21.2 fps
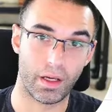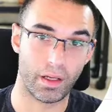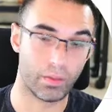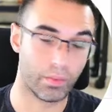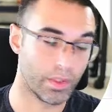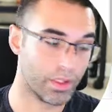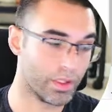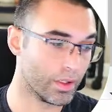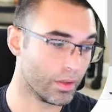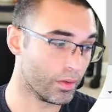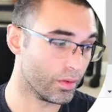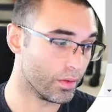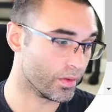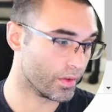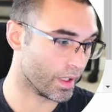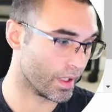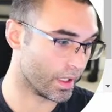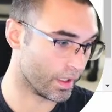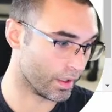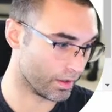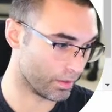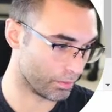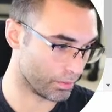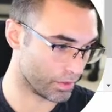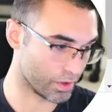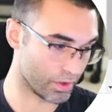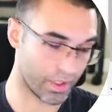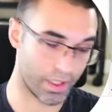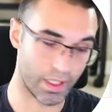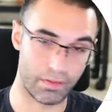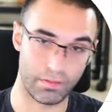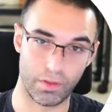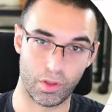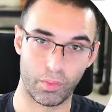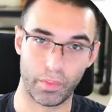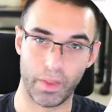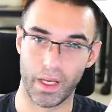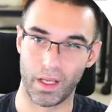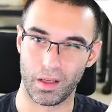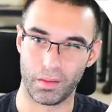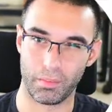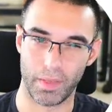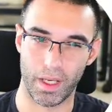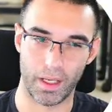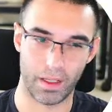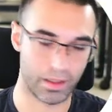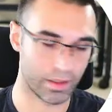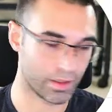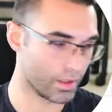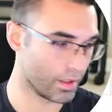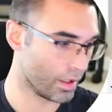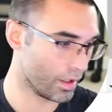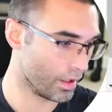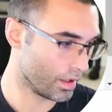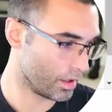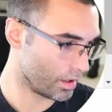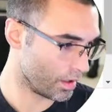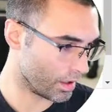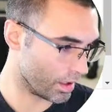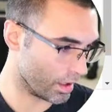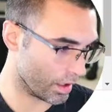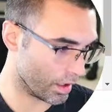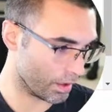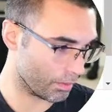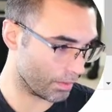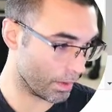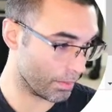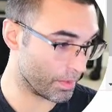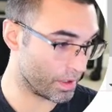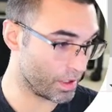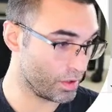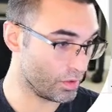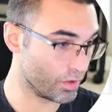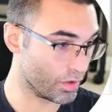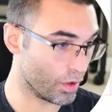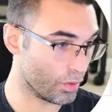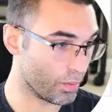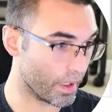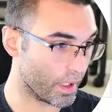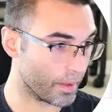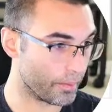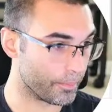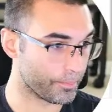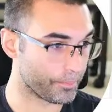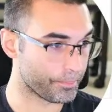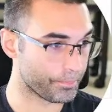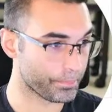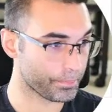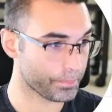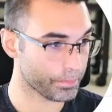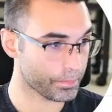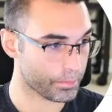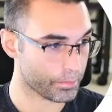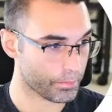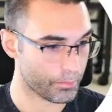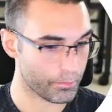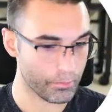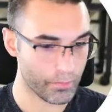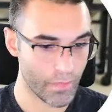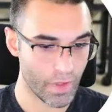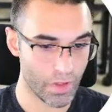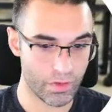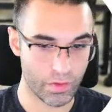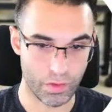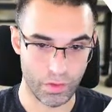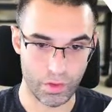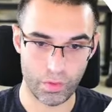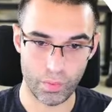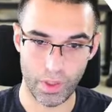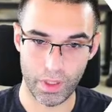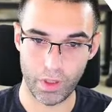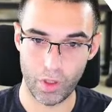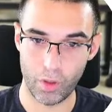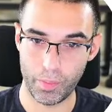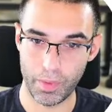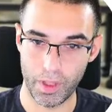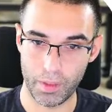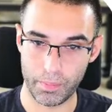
Windows, and I'm sure they have Notepad on Mac, I'm going to use Notepad. So you just want to open up